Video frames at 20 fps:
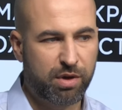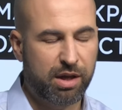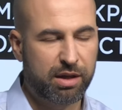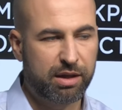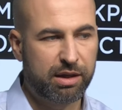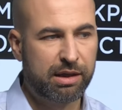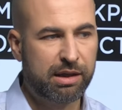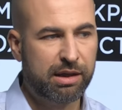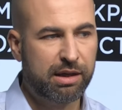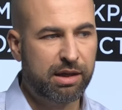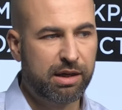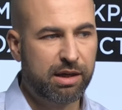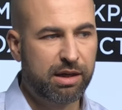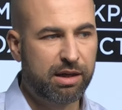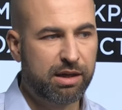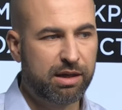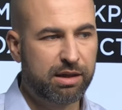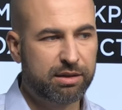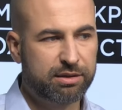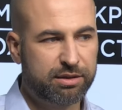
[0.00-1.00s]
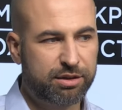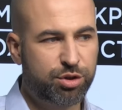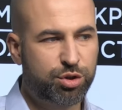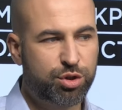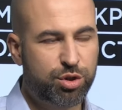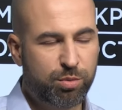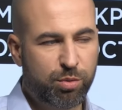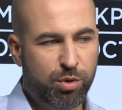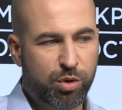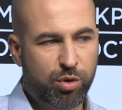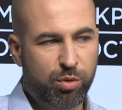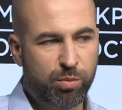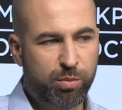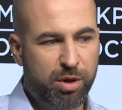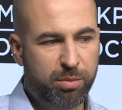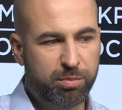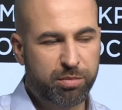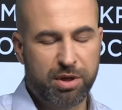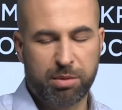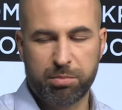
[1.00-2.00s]
three roofs, which
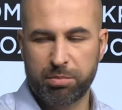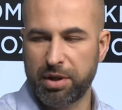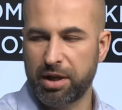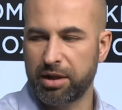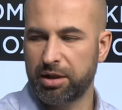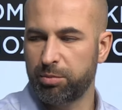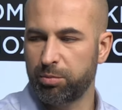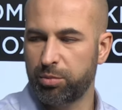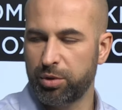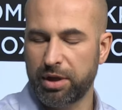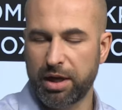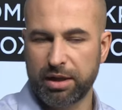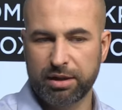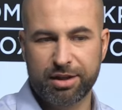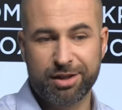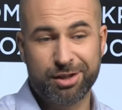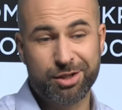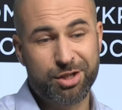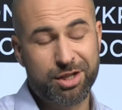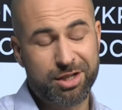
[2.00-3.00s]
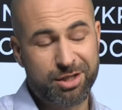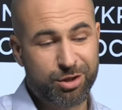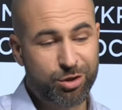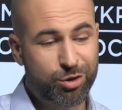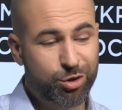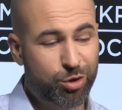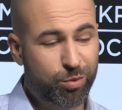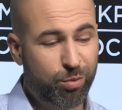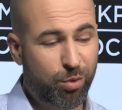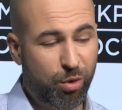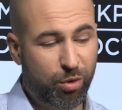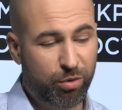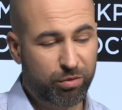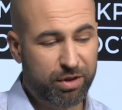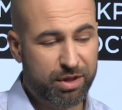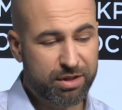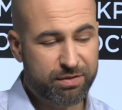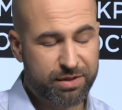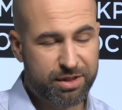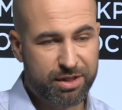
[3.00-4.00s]
were empty
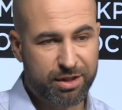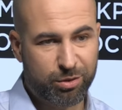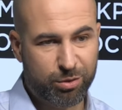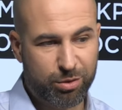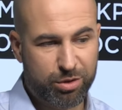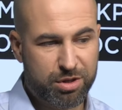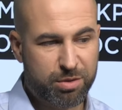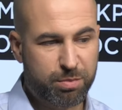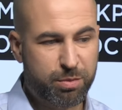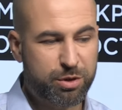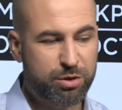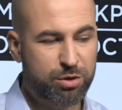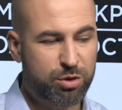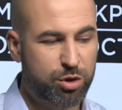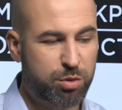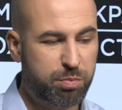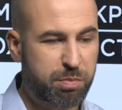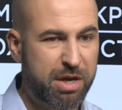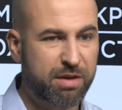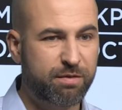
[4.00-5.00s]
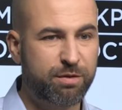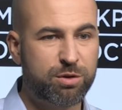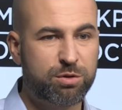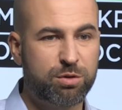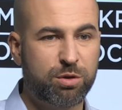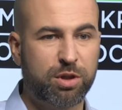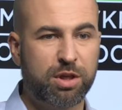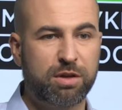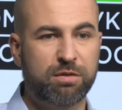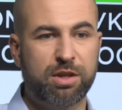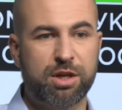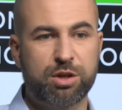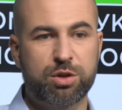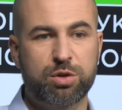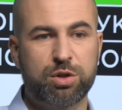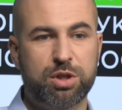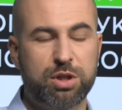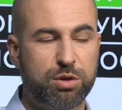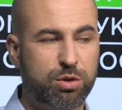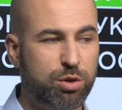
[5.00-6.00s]
early before, but we
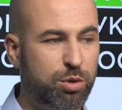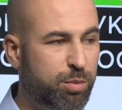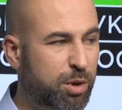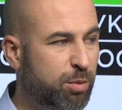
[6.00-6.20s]
pay